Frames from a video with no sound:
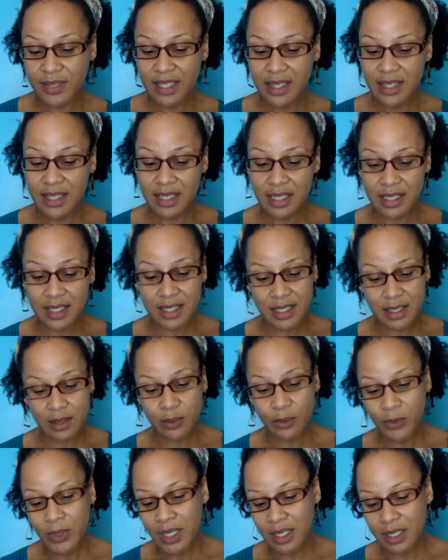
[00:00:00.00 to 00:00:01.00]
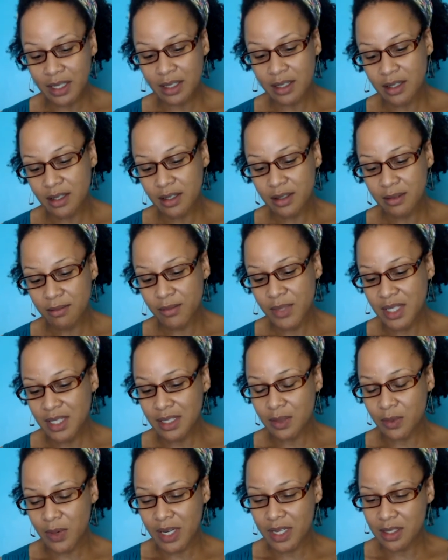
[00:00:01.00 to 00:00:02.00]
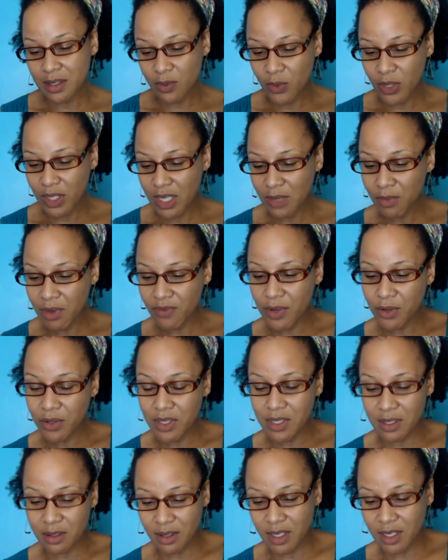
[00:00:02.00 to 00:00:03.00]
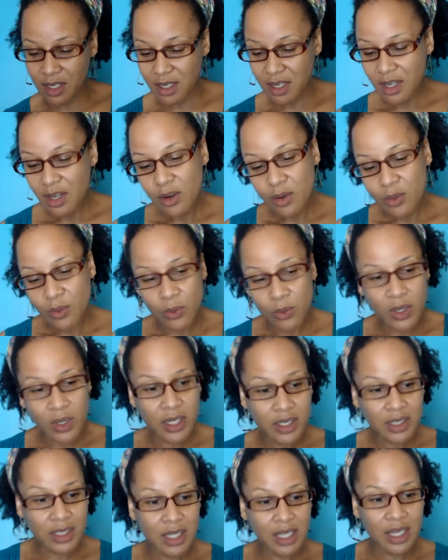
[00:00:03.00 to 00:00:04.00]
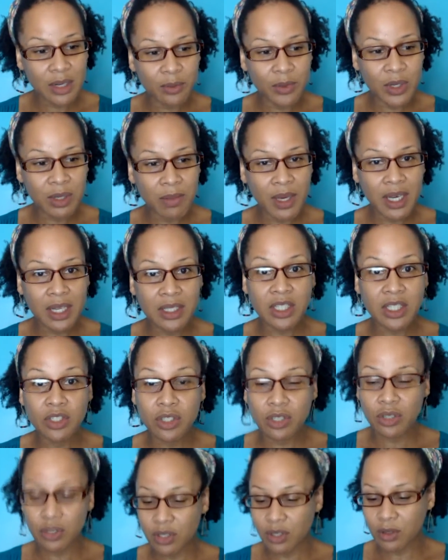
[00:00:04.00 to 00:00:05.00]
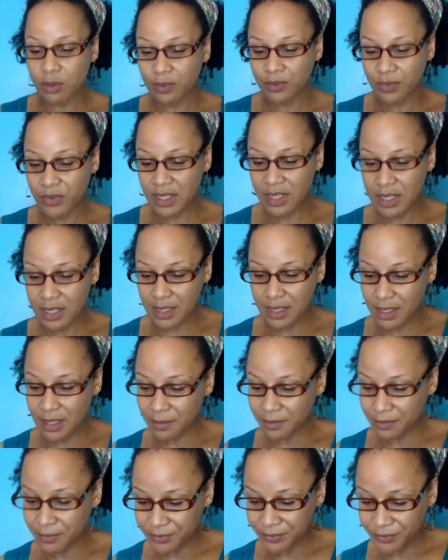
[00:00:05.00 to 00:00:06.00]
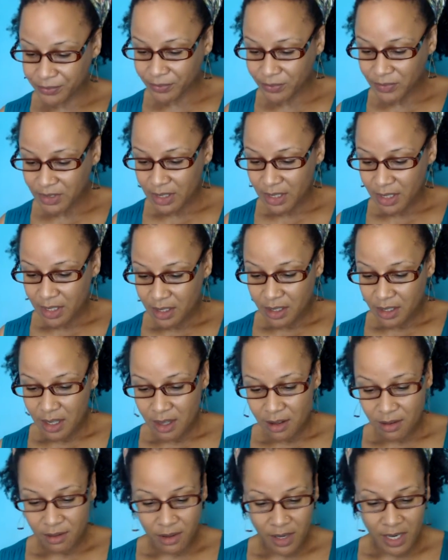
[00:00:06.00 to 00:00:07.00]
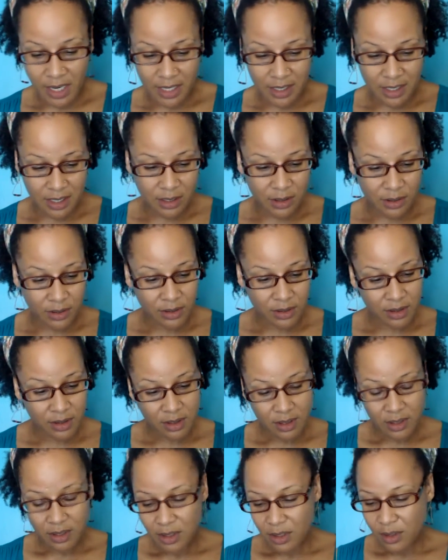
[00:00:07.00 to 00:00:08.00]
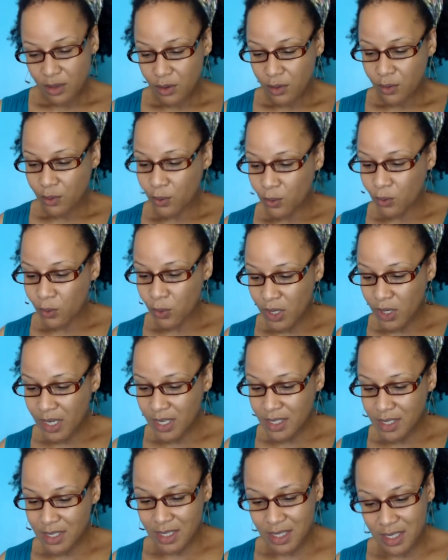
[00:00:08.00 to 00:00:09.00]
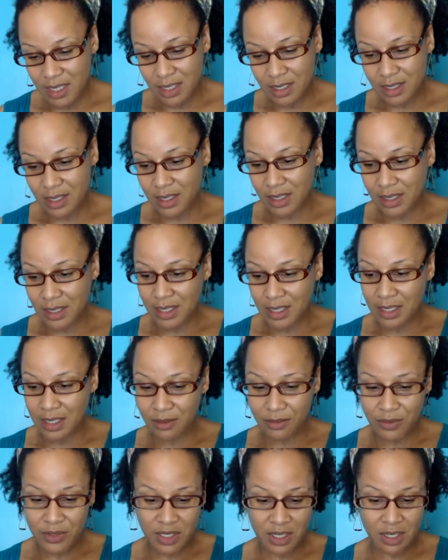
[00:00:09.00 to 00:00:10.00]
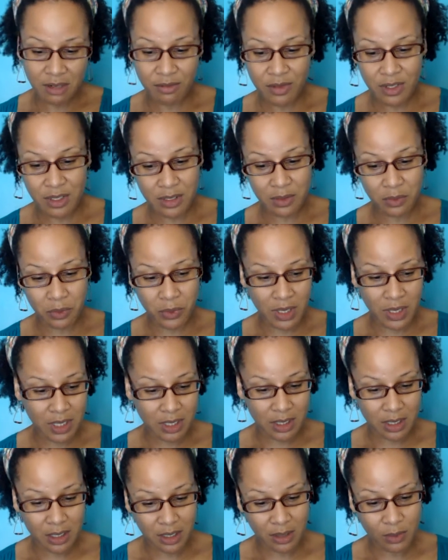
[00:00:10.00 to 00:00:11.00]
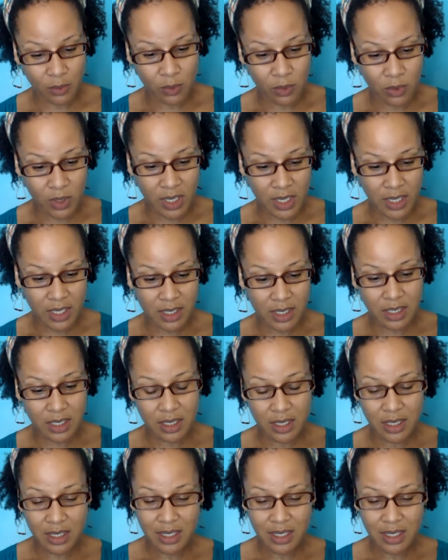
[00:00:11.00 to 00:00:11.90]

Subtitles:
this week. Business-wise, what can we focus on? What can we pay attention to? Let's see. All right. What is the gift of this week? Like, what